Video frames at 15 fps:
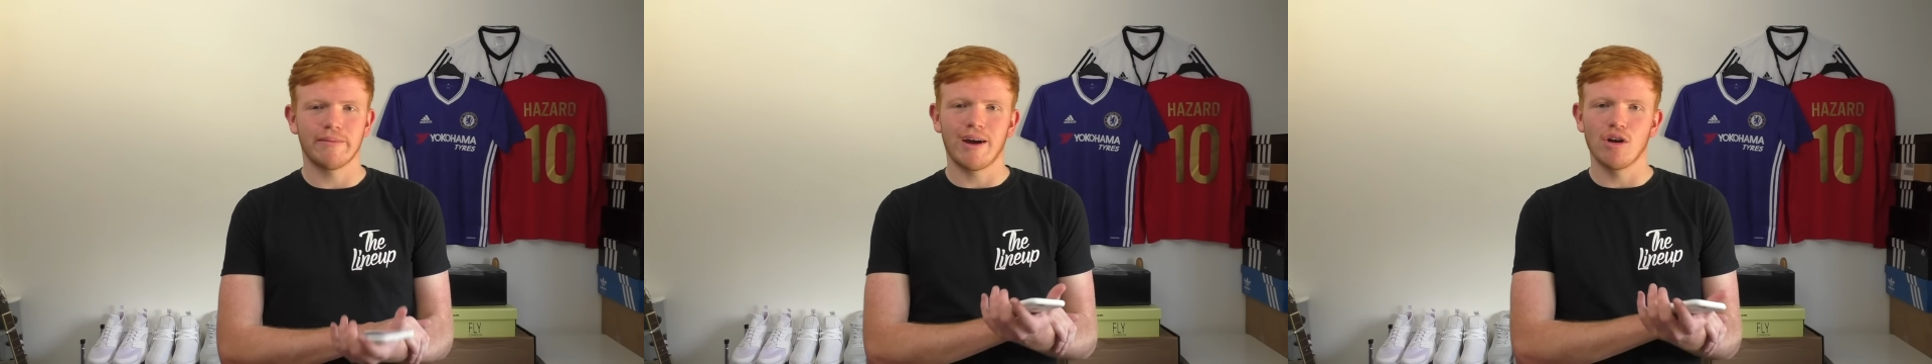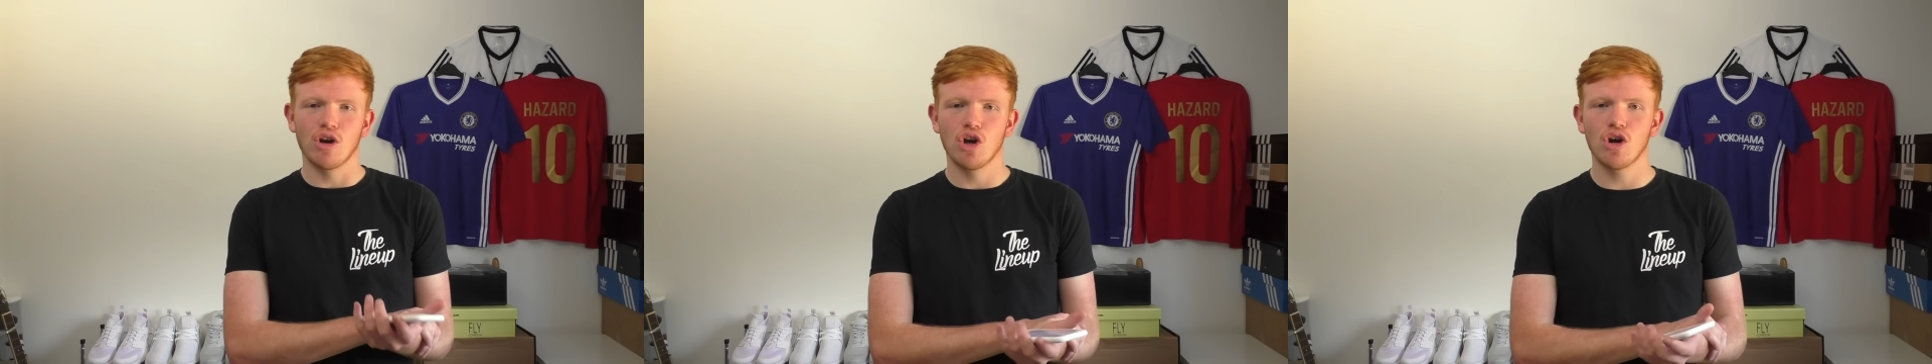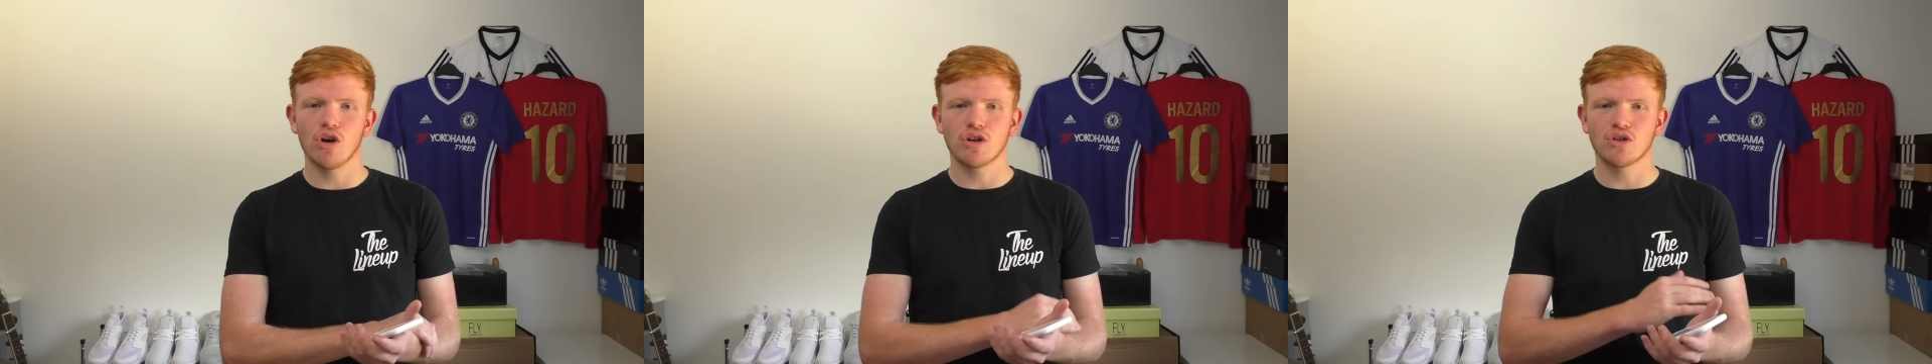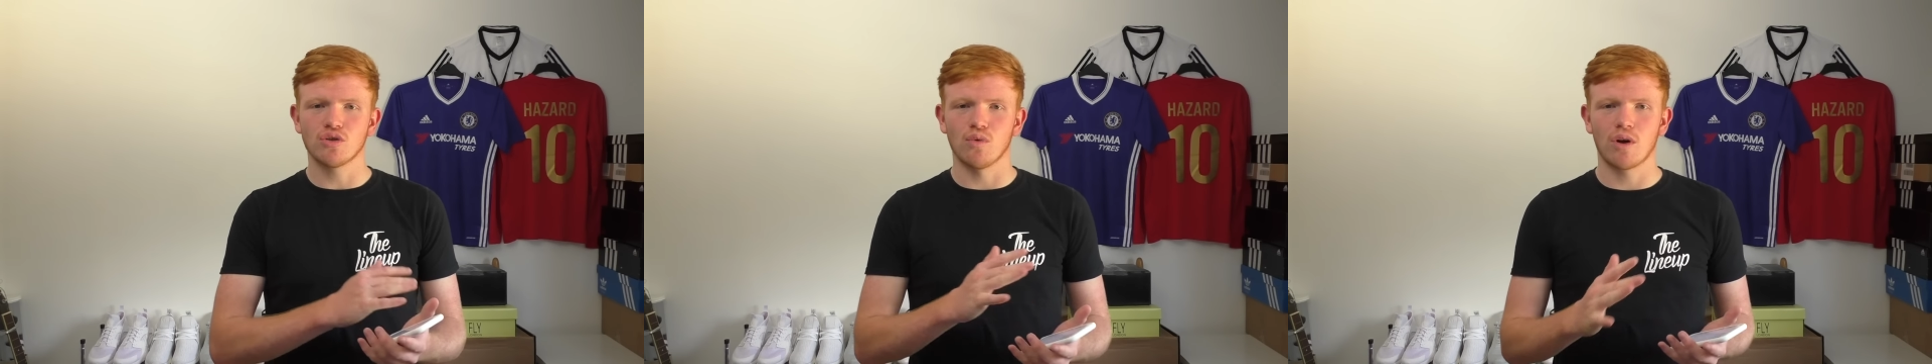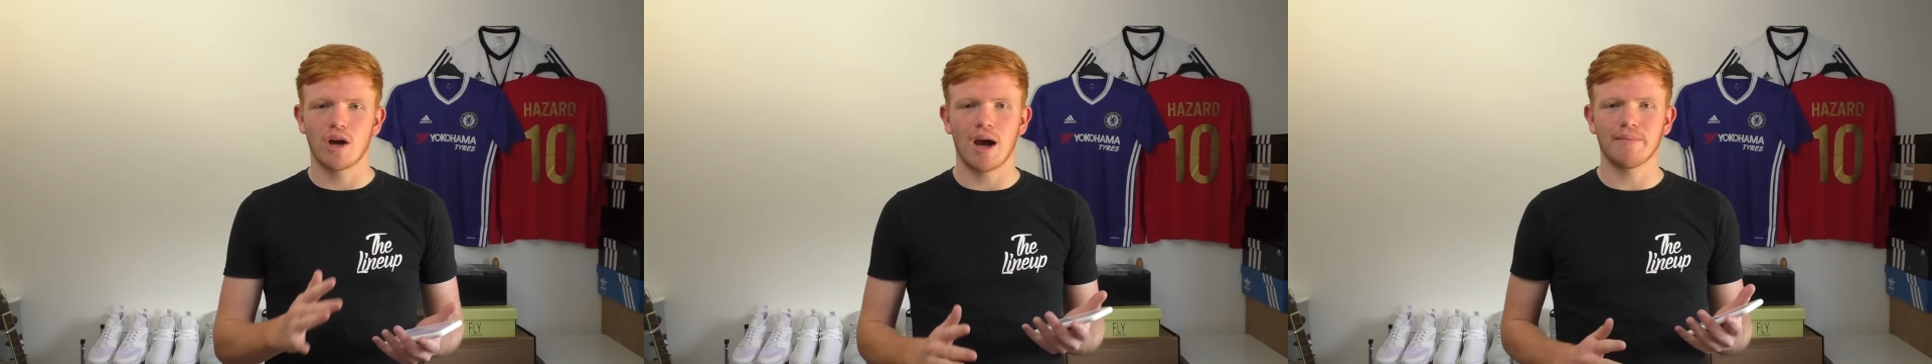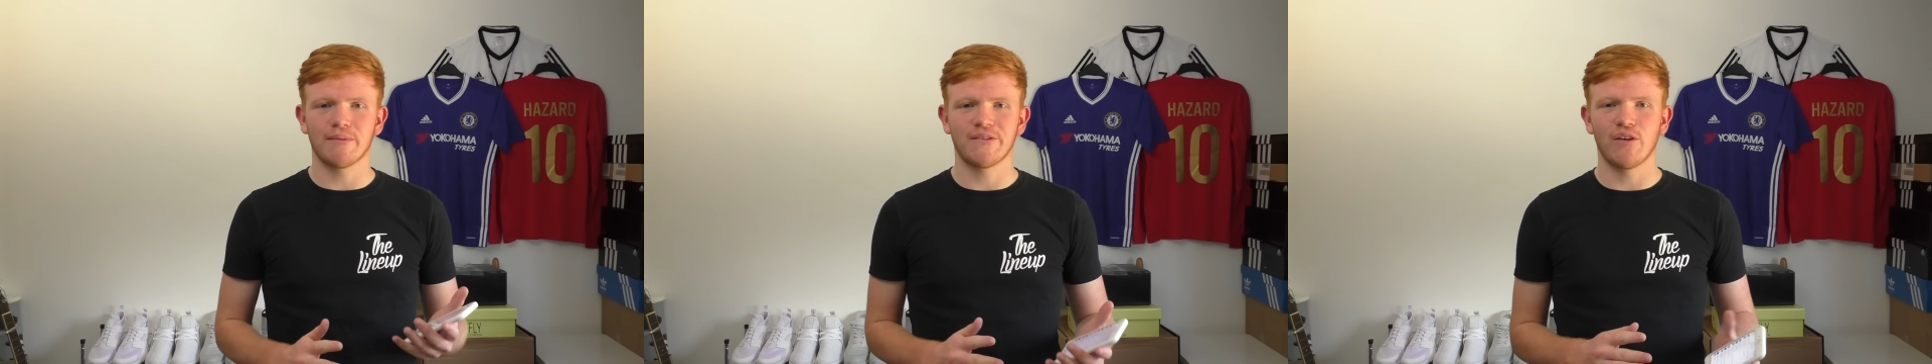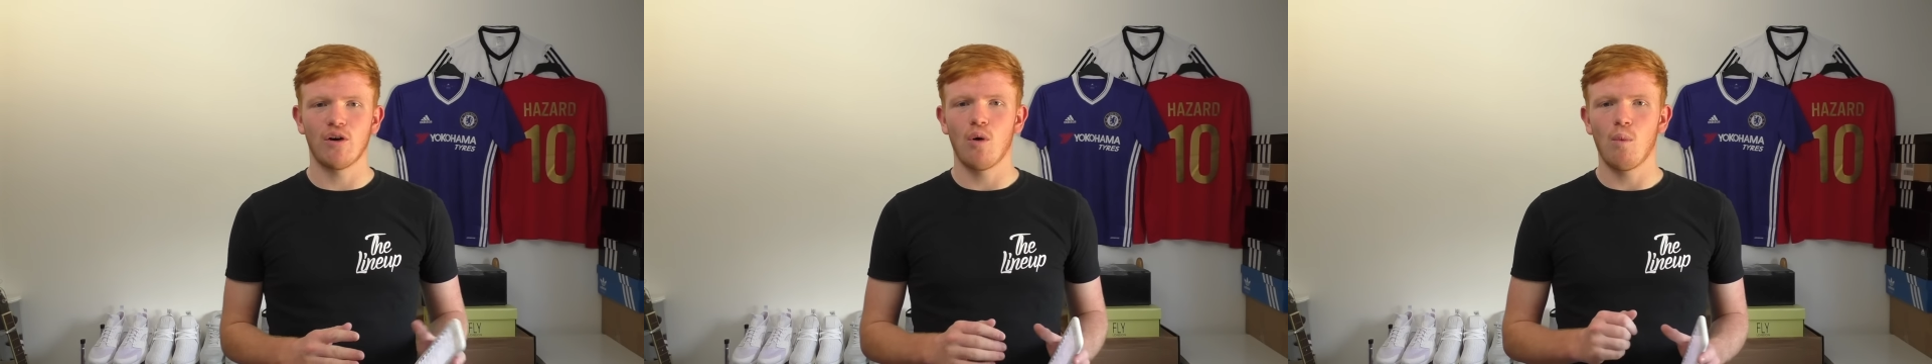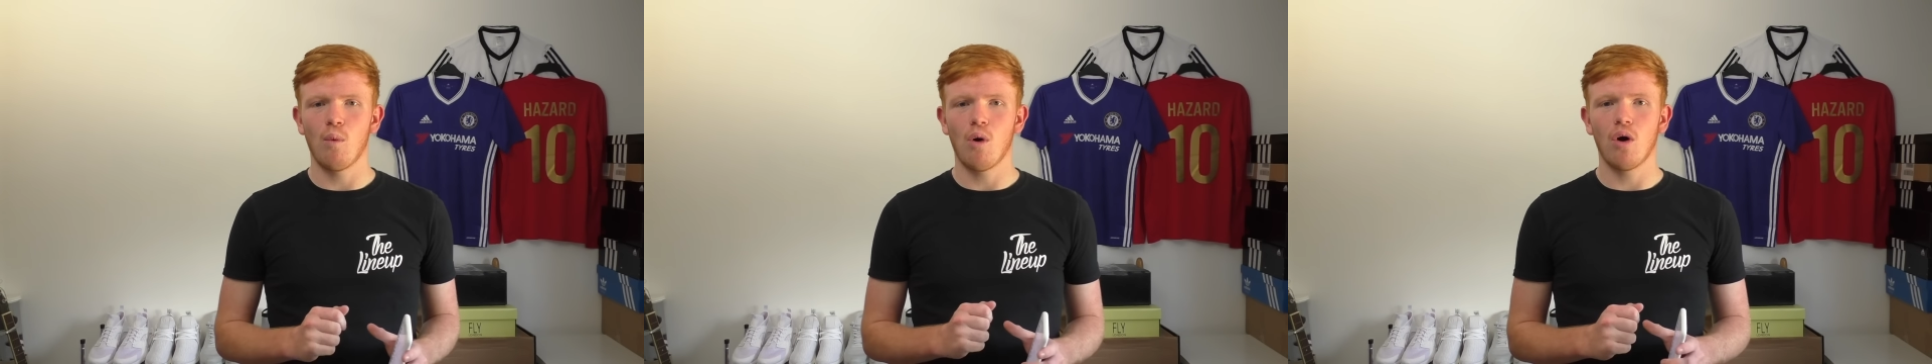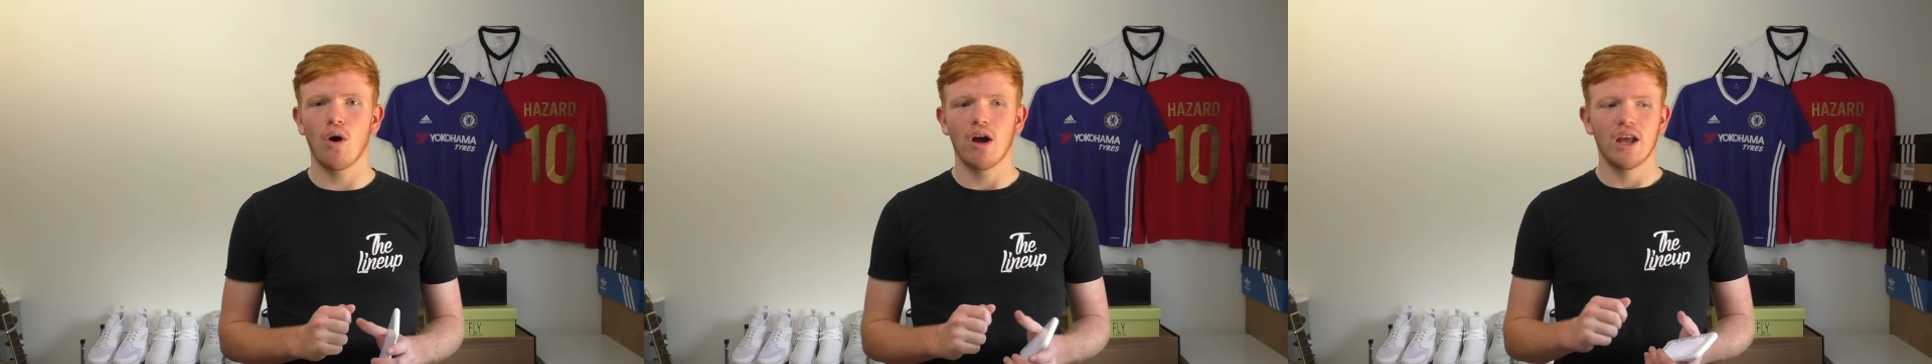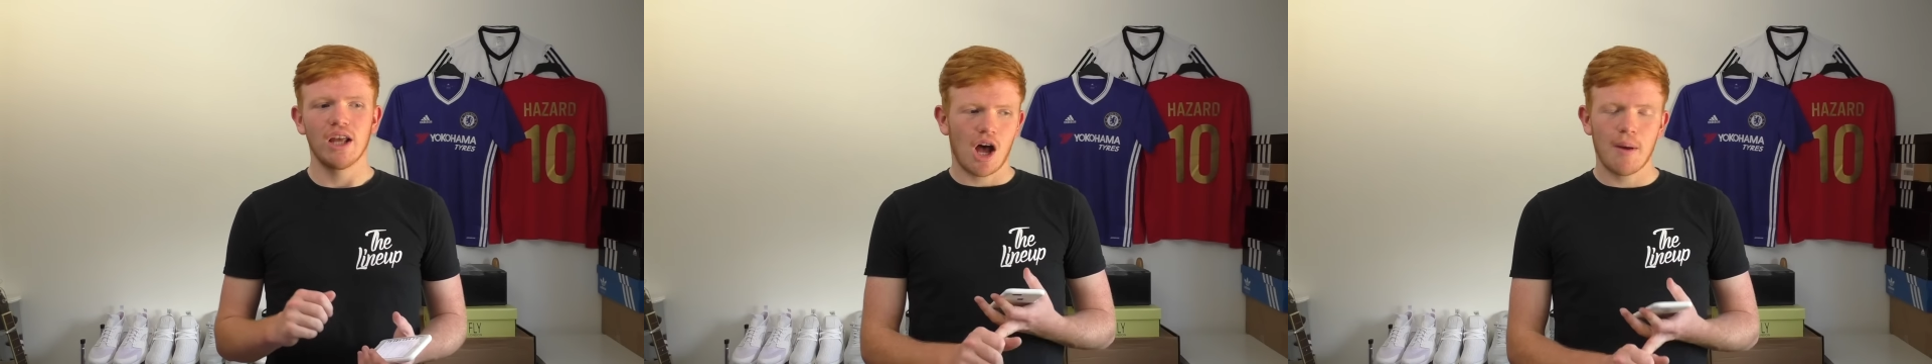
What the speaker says: about looks or comfort or what.